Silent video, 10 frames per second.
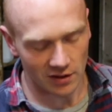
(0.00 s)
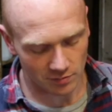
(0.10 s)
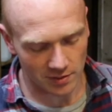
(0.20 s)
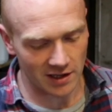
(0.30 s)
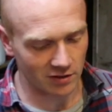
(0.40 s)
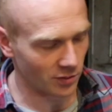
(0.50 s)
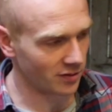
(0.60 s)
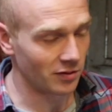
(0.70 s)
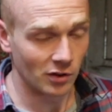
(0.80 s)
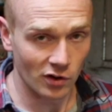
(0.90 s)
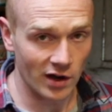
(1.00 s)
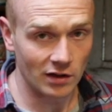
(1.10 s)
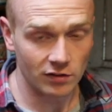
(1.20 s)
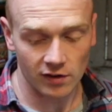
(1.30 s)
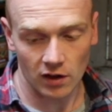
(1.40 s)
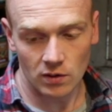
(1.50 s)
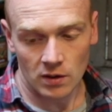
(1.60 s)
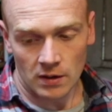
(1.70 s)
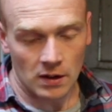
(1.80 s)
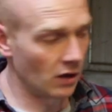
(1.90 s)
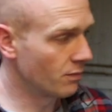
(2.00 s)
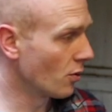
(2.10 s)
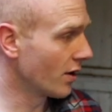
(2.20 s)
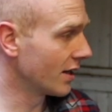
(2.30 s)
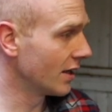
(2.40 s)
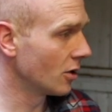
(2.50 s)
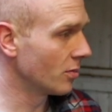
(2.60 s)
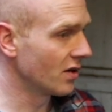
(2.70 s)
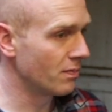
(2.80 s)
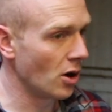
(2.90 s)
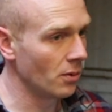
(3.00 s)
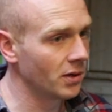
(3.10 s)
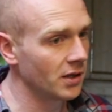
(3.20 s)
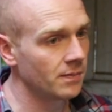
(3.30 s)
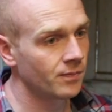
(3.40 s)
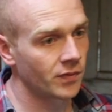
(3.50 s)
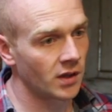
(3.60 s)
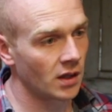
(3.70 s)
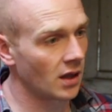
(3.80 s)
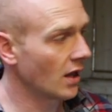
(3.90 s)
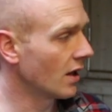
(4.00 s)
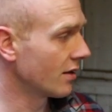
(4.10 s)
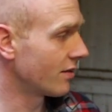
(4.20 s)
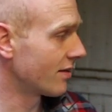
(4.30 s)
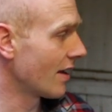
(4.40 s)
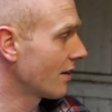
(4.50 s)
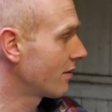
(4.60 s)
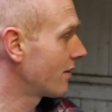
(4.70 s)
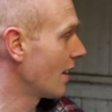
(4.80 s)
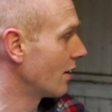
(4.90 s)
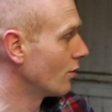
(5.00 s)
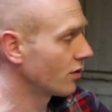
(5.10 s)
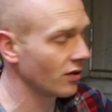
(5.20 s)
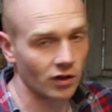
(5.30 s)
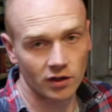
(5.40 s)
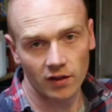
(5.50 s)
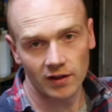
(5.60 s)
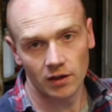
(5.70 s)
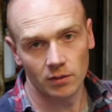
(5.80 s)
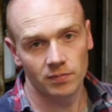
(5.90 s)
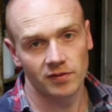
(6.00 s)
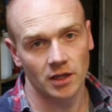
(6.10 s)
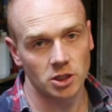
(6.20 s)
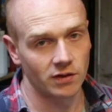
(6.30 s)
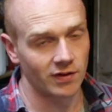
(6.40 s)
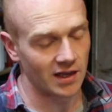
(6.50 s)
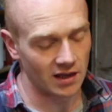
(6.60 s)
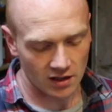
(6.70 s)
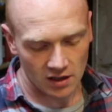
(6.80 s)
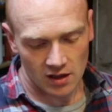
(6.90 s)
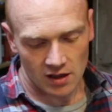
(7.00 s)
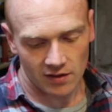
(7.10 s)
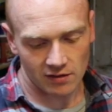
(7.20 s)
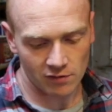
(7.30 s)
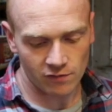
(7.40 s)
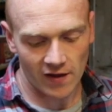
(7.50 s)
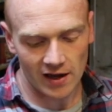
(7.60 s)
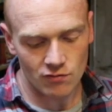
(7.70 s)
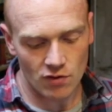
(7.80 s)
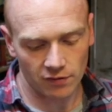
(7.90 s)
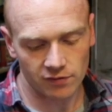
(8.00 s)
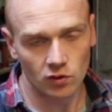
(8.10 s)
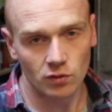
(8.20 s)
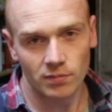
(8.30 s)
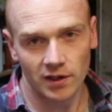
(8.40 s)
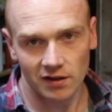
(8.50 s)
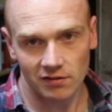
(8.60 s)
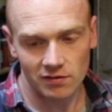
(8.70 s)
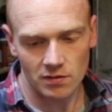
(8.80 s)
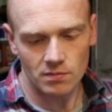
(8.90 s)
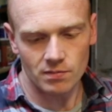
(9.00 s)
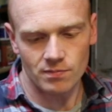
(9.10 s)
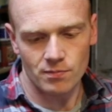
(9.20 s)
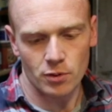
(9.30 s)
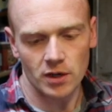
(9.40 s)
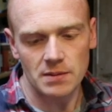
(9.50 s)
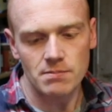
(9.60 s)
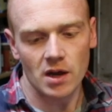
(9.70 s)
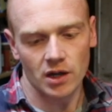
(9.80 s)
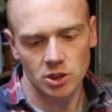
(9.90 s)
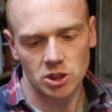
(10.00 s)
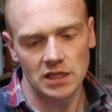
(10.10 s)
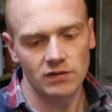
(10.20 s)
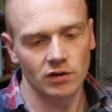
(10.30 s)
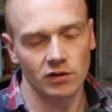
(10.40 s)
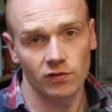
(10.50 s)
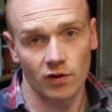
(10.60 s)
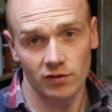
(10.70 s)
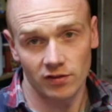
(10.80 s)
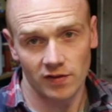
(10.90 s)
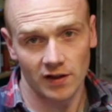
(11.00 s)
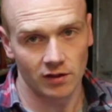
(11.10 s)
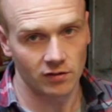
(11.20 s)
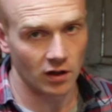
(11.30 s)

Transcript: these blades with some grit. So I've brought in a little bit of poplar to test, and I've also got another little section over here. This is fairly rough sawn, but it's pretty much even as far as the thickness